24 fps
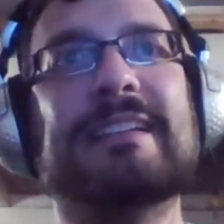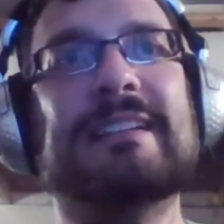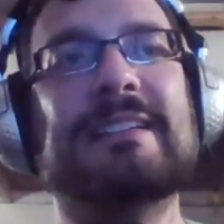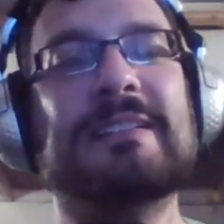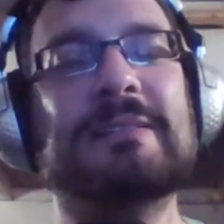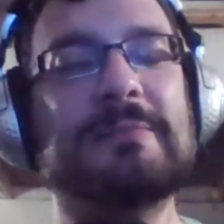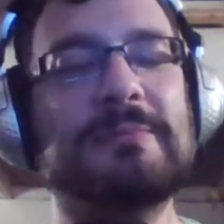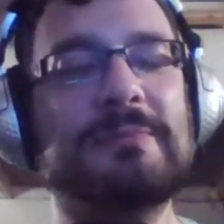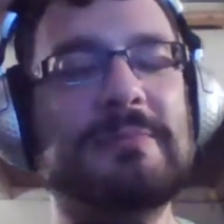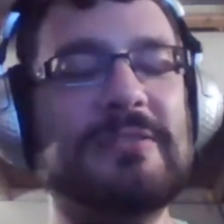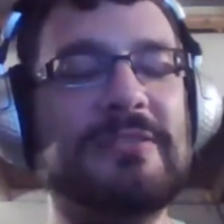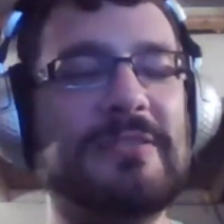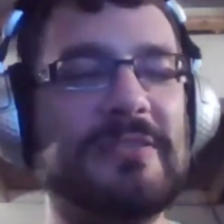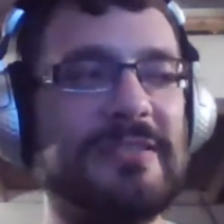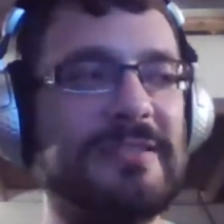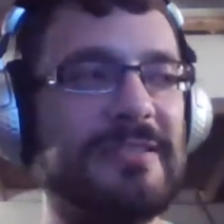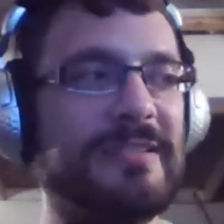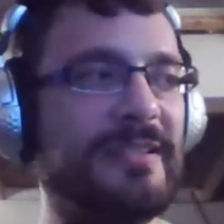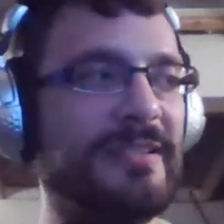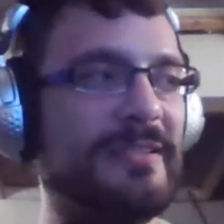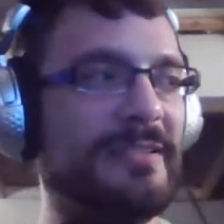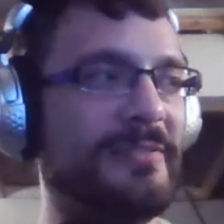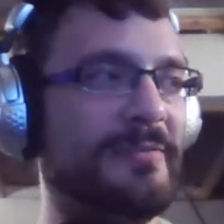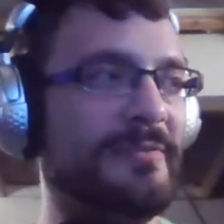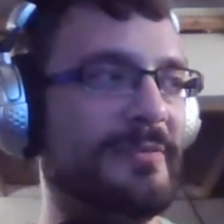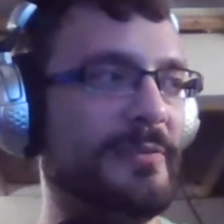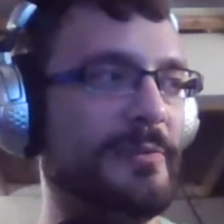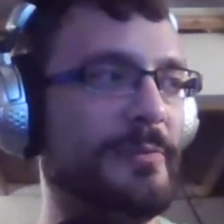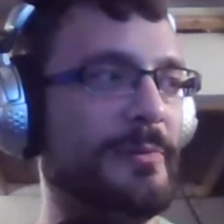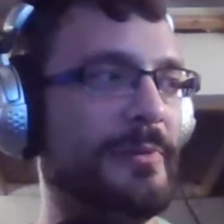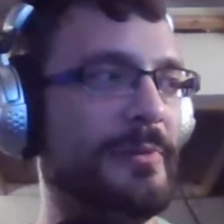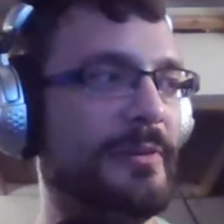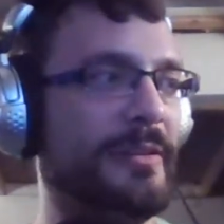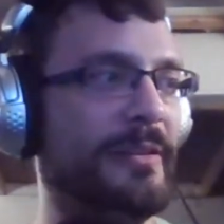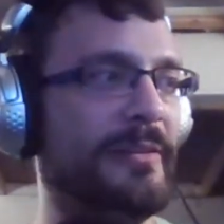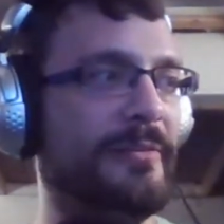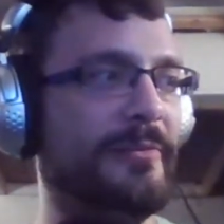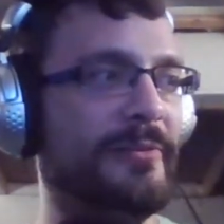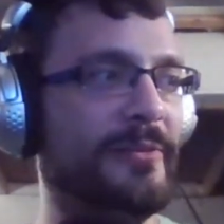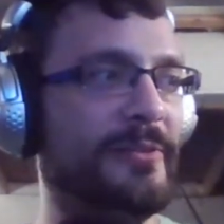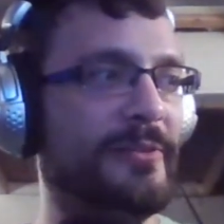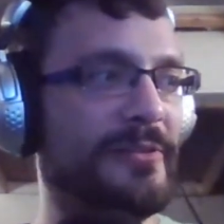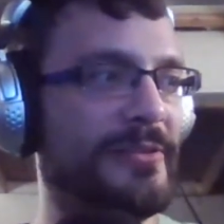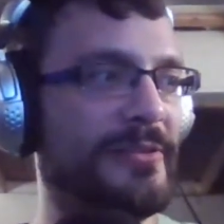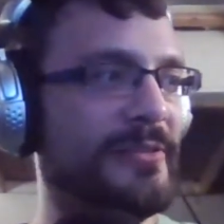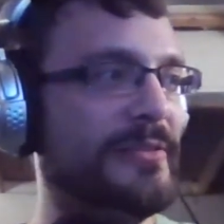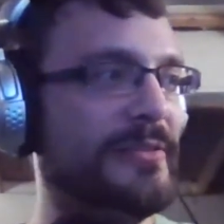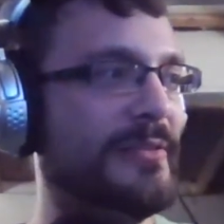we should start the recording
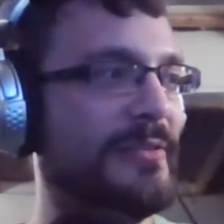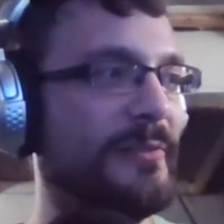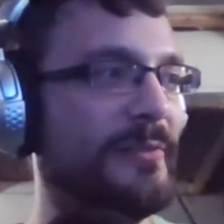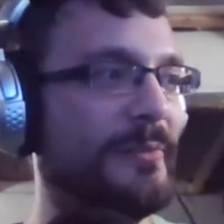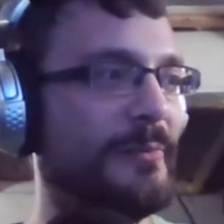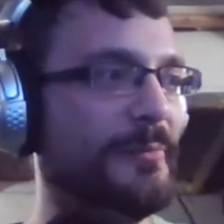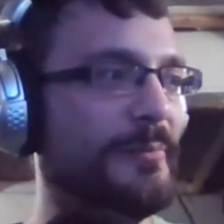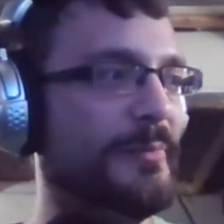first too.